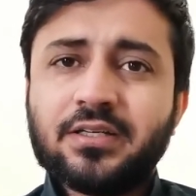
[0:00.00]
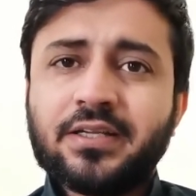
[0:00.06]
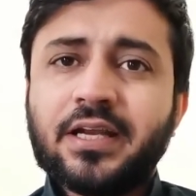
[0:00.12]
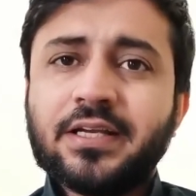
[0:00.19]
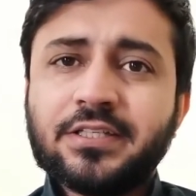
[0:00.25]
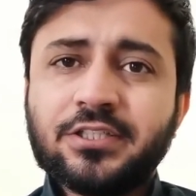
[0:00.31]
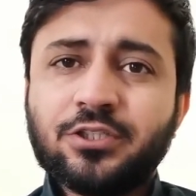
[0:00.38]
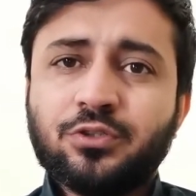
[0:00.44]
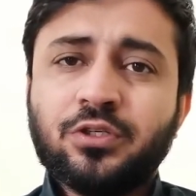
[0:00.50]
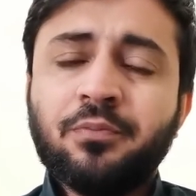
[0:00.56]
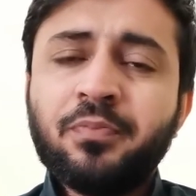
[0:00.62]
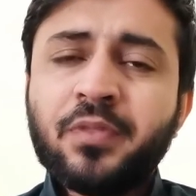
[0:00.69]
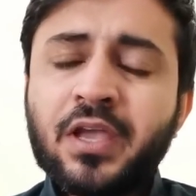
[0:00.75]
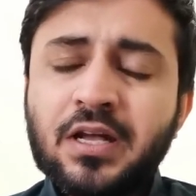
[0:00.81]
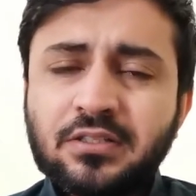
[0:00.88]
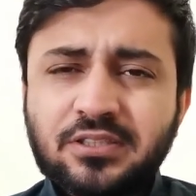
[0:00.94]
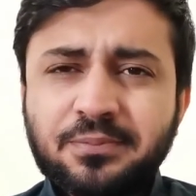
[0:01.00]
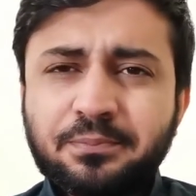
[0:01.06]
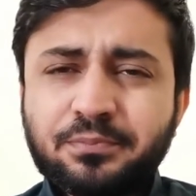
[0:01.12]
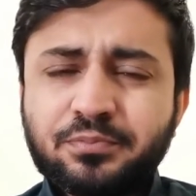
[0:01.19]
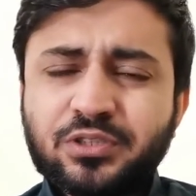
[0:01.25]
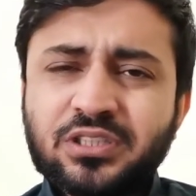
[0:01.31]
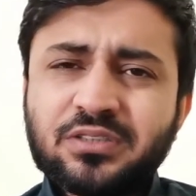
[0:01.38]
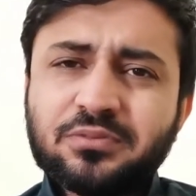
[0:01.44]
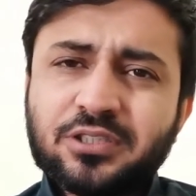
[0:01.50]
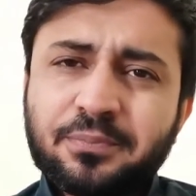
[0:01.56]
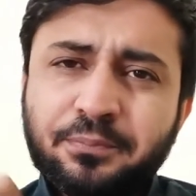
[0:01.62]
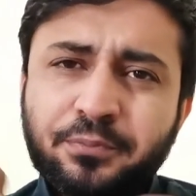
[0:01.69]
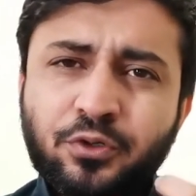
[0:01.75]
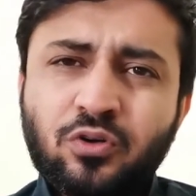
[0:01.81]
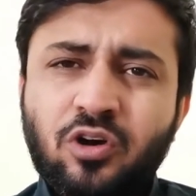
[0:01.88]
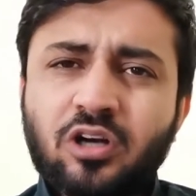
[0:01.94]
gratitude. But the
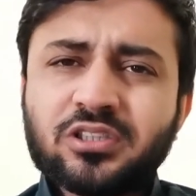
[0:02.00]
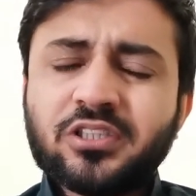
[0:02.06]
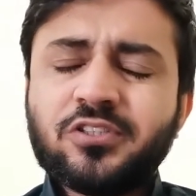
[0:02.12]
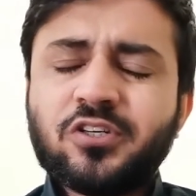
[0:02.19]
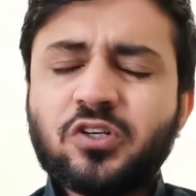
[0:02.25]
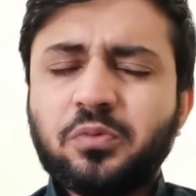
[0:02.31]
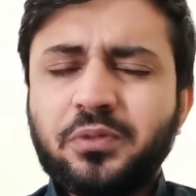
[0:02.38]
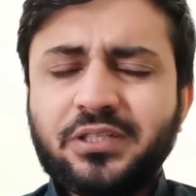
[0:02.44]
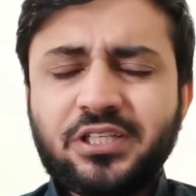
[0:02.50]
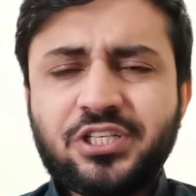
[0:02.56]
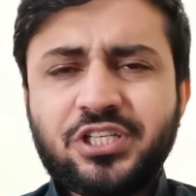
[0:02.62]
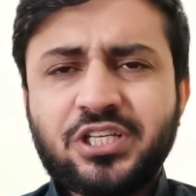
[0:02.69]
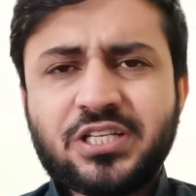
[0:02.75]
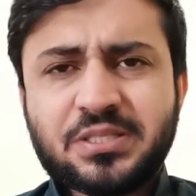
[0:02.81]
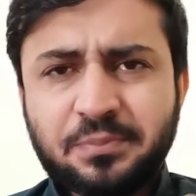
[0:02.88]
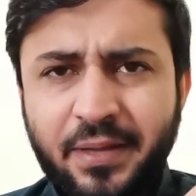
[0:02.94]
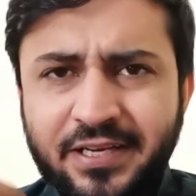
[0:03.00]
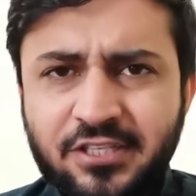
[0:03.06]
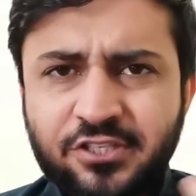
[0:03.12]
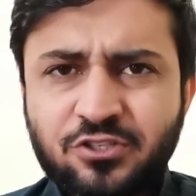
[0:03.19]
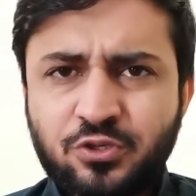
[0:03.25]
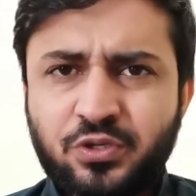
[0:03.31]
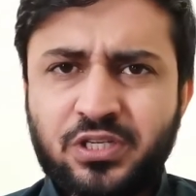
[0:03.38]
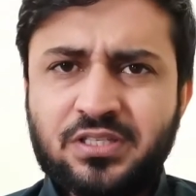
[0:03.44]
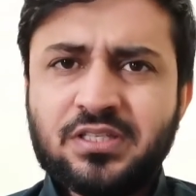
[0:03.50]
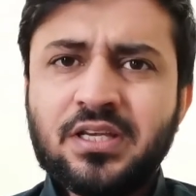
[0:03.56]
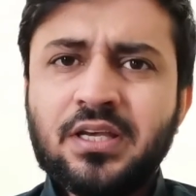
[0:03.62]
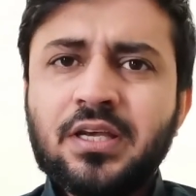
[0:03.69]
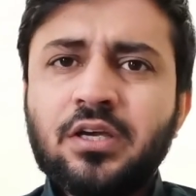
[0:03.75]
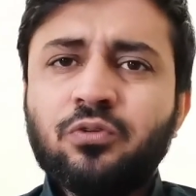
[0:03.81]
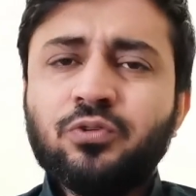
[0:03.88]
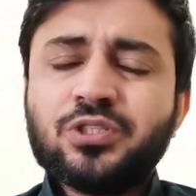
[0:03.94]
book or the documentary shares many stories,
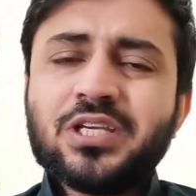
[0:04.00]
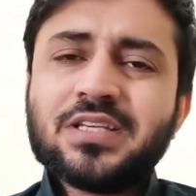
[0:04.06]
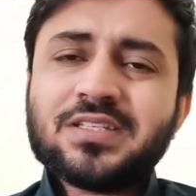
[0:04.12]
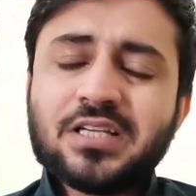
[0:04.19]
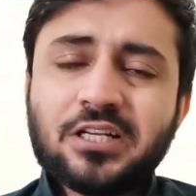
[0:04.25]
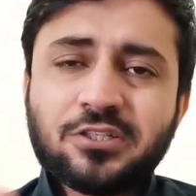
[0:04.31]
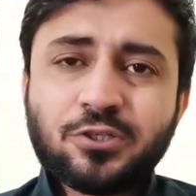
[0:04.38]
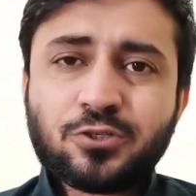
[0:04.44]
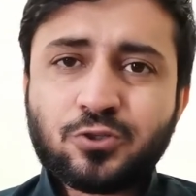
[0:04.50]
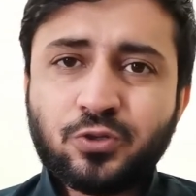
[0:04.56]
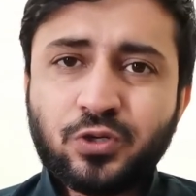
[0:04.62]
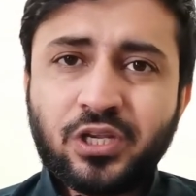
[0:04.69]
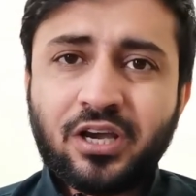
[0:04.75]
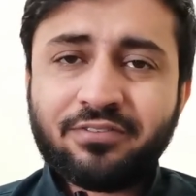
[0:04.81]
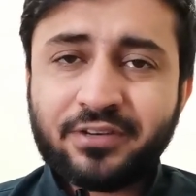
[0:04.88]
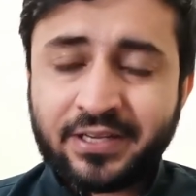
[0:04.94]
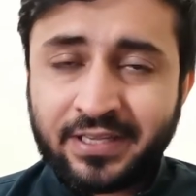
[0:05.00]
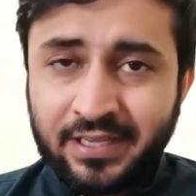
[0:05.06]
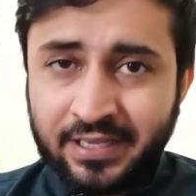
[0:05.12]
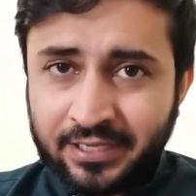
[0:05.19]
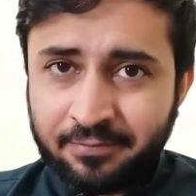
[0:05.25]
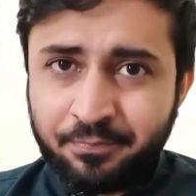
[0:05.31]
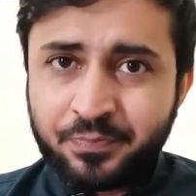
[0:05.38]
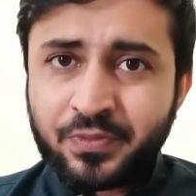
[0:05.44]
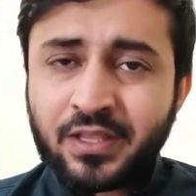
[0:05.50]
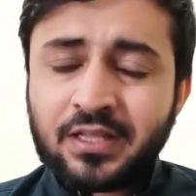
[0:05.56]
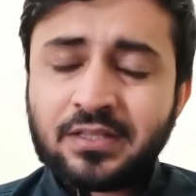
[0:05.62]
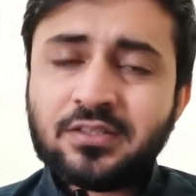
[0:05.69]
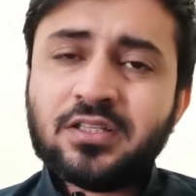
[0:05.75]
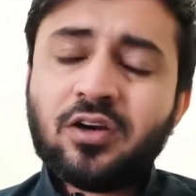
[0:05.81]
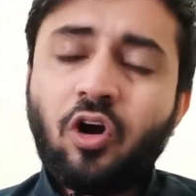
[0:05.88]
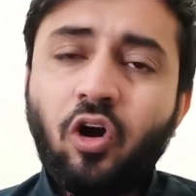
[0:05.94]
which has also story of a gay.
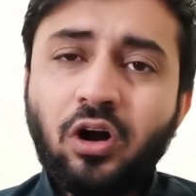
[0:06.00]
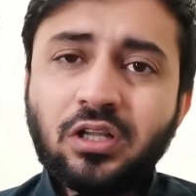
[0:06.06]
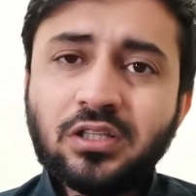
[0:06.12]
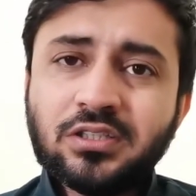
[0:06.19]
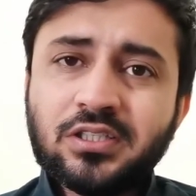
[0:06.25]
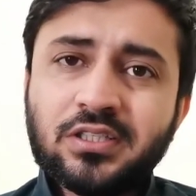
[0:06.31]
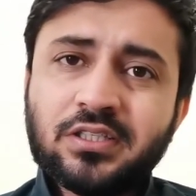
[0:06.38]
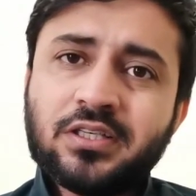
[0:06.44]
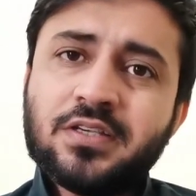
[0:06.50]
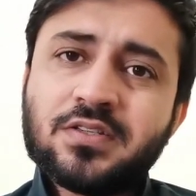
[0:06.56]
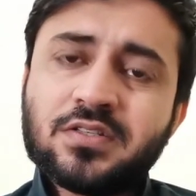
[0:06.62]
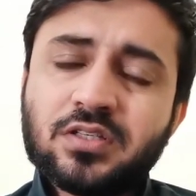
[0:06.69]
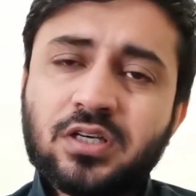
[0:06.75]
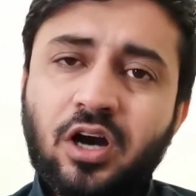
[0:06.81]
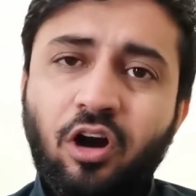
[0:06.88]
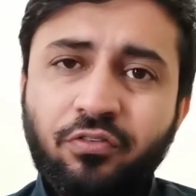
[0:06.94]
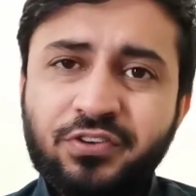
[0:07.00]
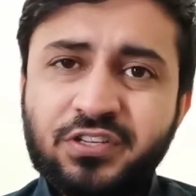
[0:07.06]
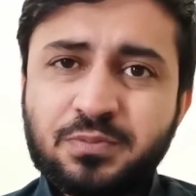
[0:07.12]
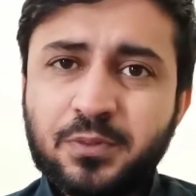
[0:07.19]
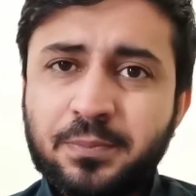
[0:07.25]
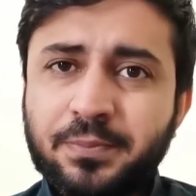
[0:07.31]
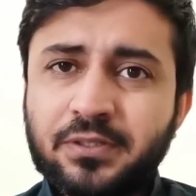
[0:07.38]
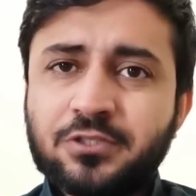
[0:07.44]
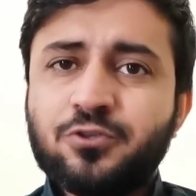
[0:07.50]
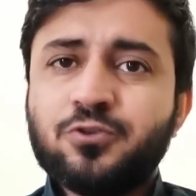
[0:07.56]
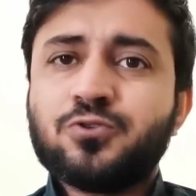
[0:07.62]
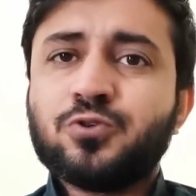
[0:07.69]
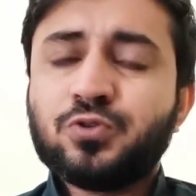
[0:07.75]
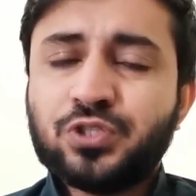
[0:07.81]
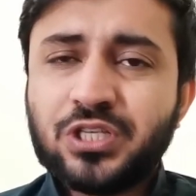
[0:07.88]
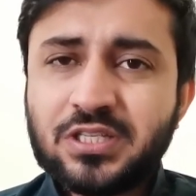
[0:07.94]
Although his office people used
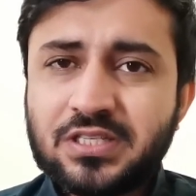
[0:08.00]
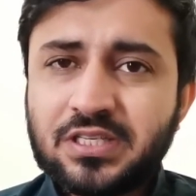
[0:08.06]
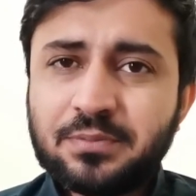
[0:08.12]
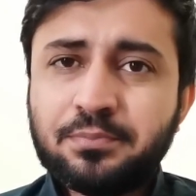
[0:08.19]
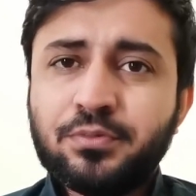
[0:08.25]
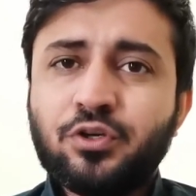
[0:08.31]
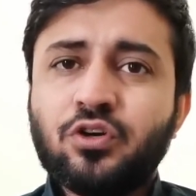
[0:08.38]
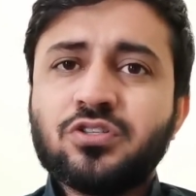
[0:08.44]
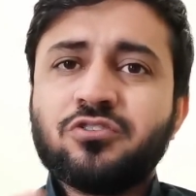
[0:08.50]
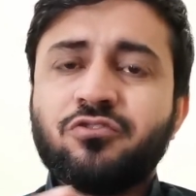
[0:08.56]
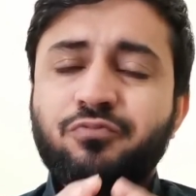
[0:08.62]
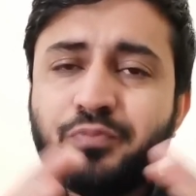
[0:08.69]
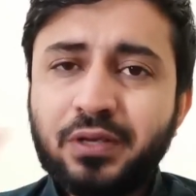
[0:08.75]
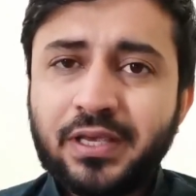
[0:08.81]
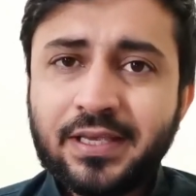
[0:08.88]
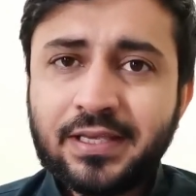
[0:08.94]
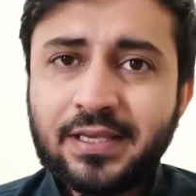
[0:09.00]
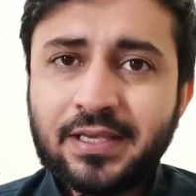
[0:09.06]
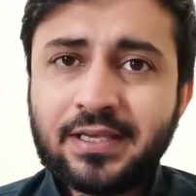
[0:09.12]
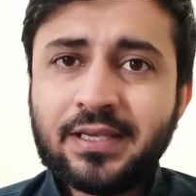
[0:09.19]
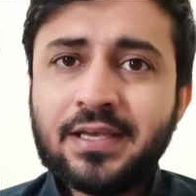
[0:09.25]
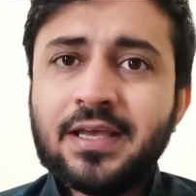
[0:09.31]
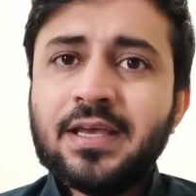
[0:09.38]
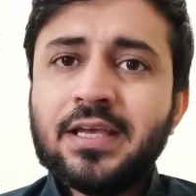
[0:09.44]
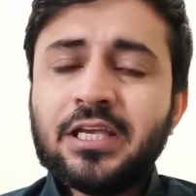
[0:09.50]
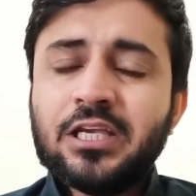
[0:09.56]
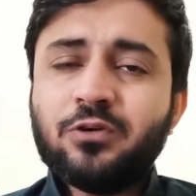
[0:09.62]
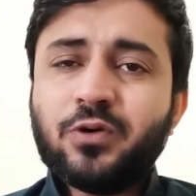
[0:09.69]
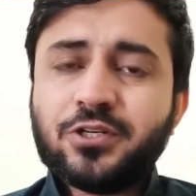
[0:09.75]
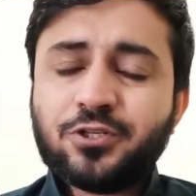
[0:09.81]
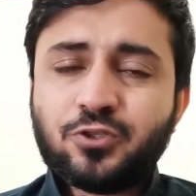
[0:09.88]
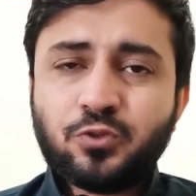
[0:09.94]
to tease him because of being gay, he
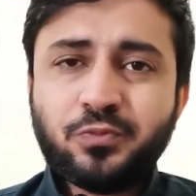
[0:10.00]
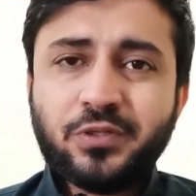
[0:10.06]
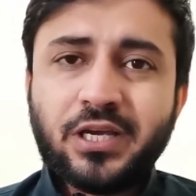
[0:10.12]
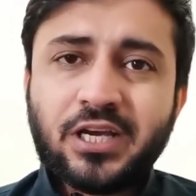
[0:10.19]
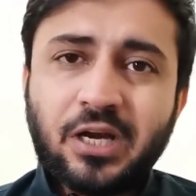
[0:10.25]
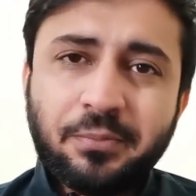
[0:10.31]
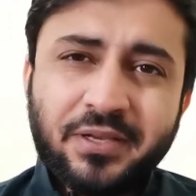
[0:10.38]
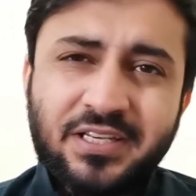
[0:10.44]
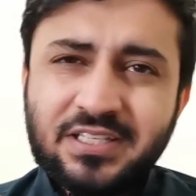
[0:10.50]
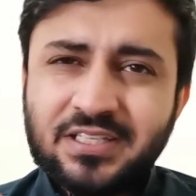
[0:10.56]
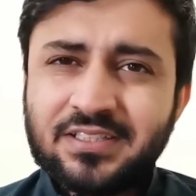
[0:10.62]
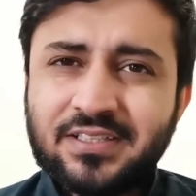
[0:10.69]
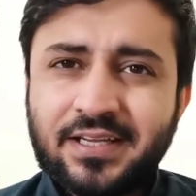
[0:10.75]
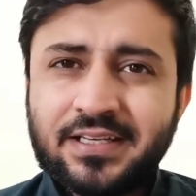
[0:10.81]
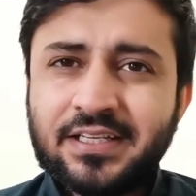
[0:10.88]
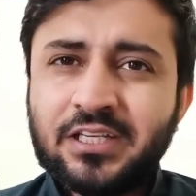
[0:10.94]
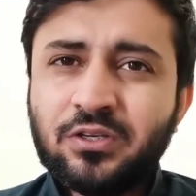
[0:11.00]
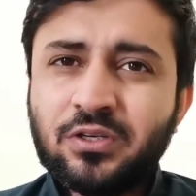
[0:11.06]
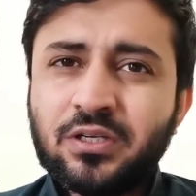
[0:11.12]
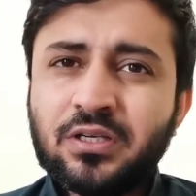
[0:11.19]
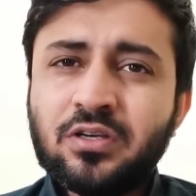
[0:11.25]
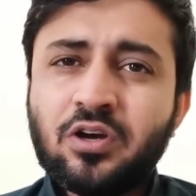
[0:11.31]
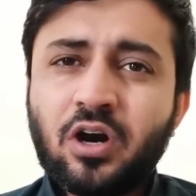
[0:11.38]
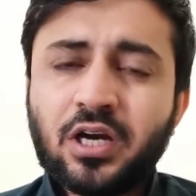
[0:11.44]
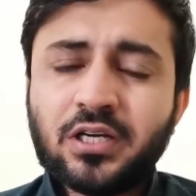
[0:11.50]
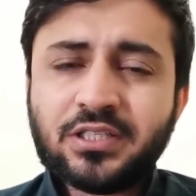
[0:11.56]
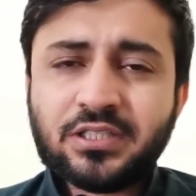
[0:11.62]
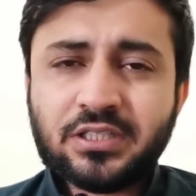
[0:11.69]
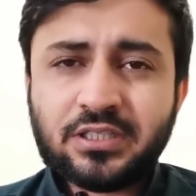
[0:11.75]
wanted to be a comedian and he got